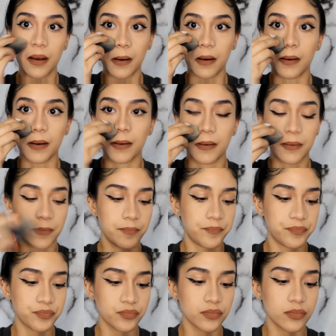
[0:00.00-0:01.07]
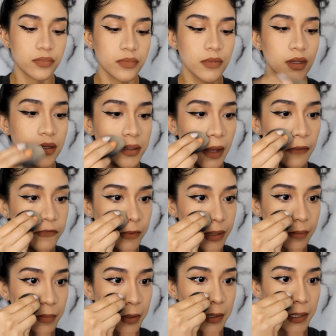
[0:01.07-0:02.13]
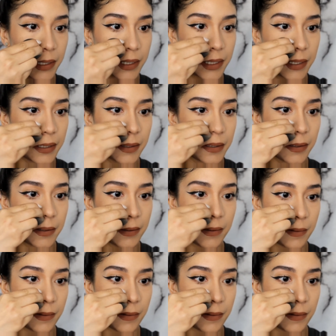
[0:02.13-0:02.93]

Alright, definitely put it here